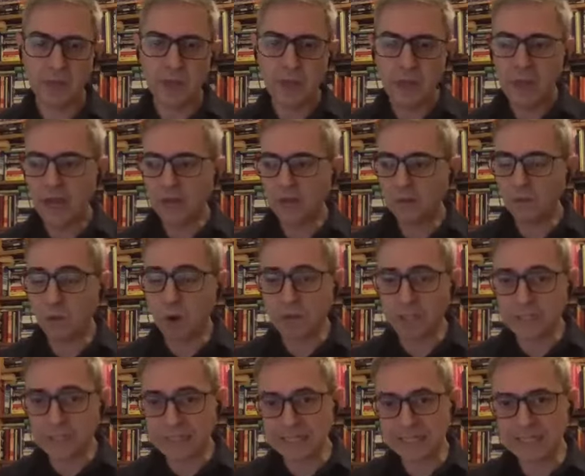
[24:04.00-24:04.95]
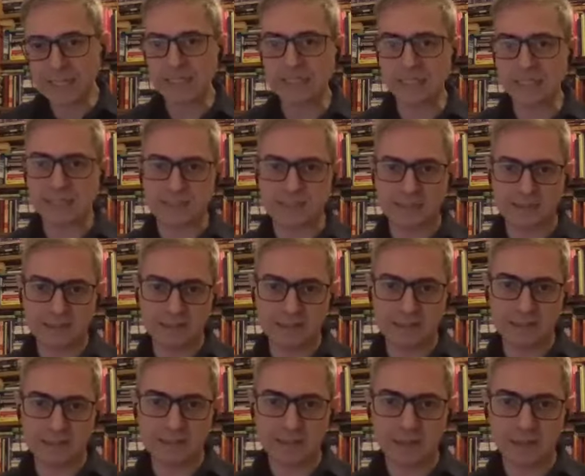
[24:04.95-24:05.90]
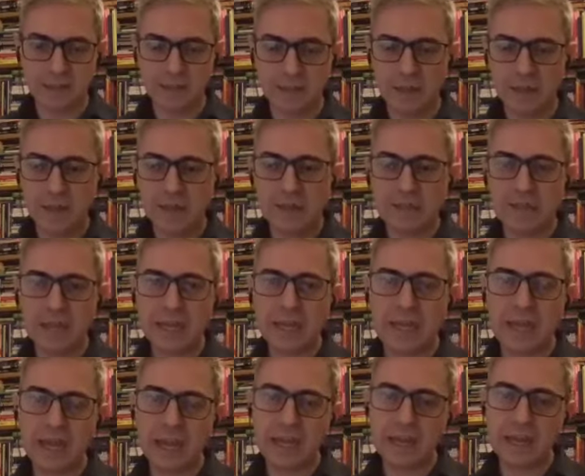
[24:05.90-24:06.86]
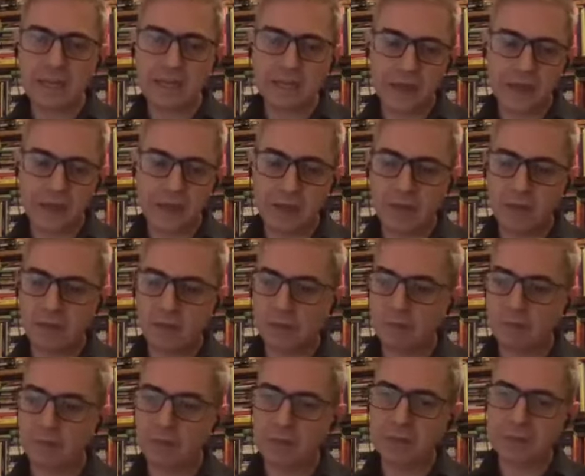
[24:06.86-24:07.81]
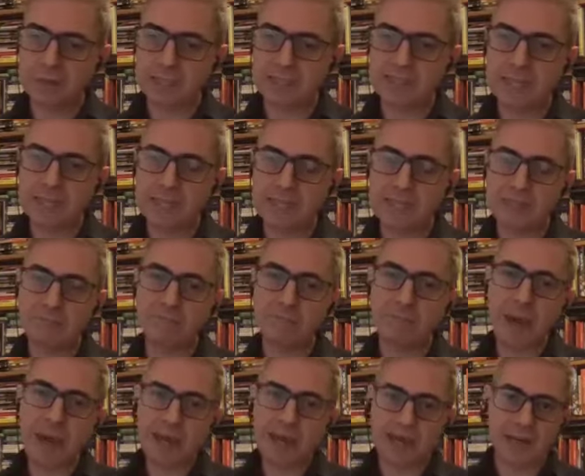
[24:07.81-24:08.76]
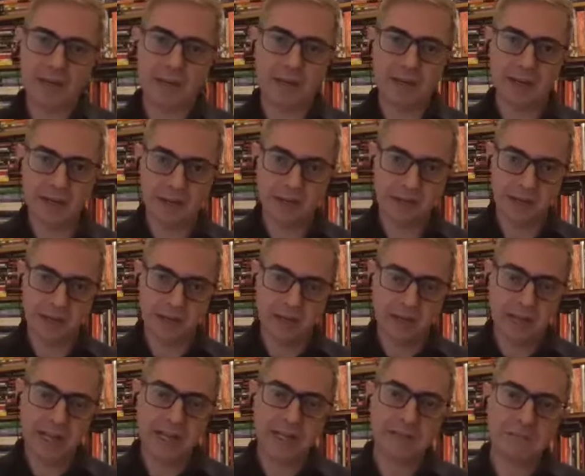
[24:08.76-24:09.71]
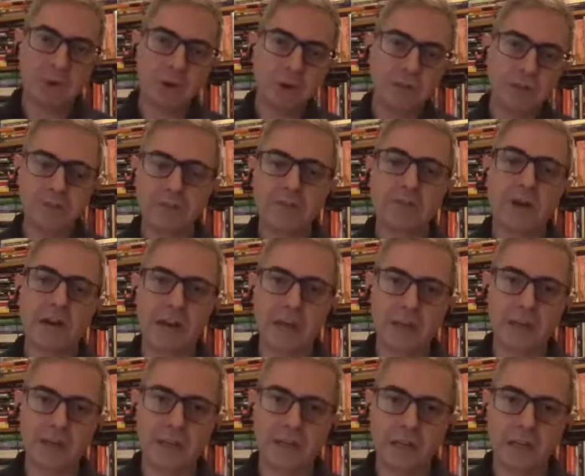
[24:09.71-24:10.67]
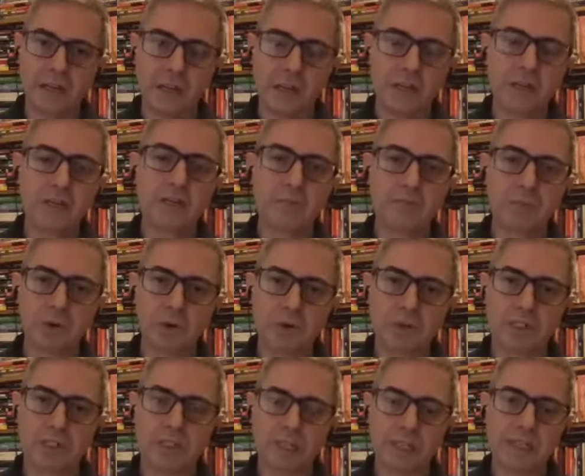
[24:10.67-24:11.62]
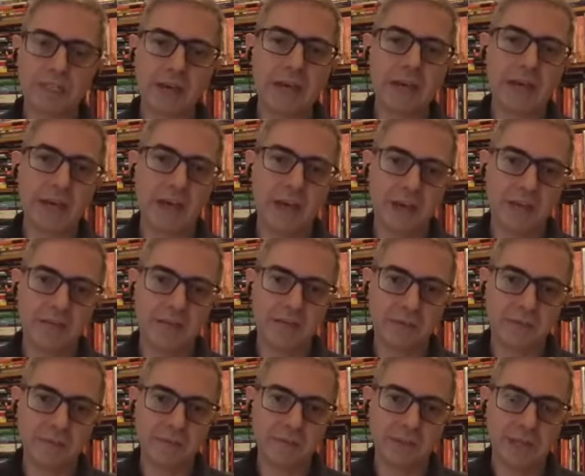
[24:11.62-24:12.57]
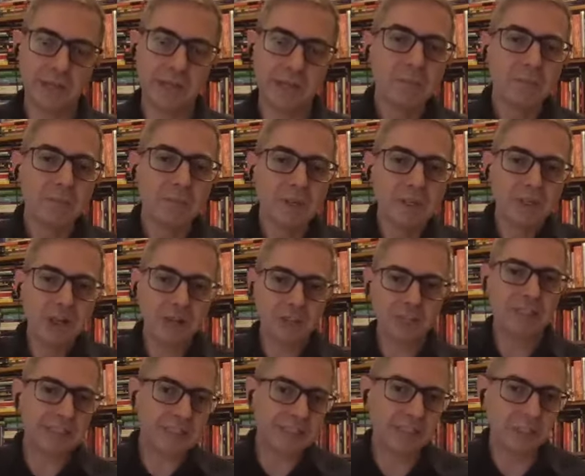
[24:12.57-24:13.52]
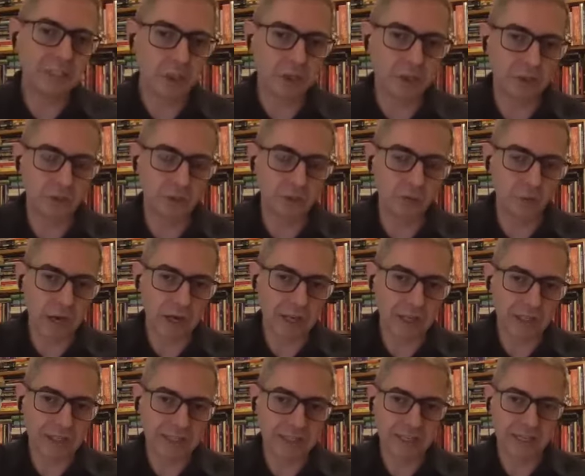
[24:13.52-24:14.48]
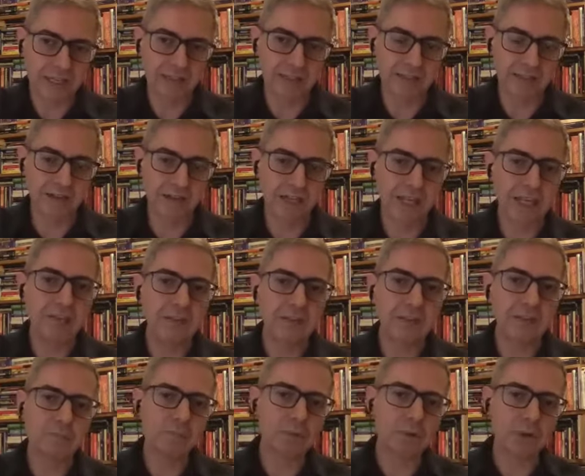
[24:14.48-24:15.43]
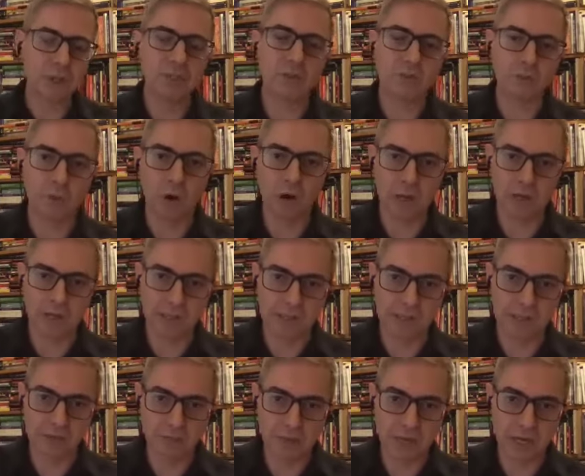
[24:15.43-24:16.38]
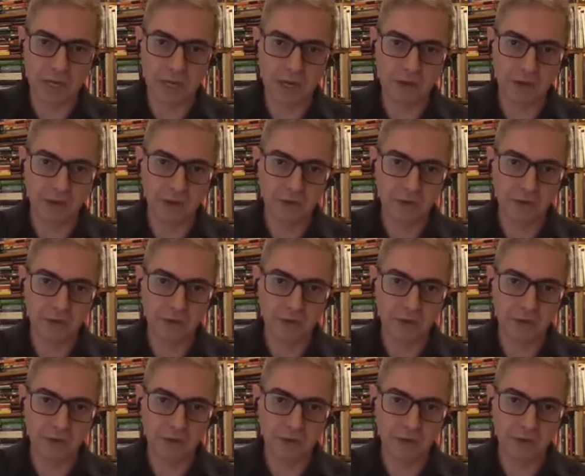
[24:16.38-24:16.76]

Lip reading: And once tested, they can send back and modify the book that I have, but not a digital one necessarily, even a print one somehow.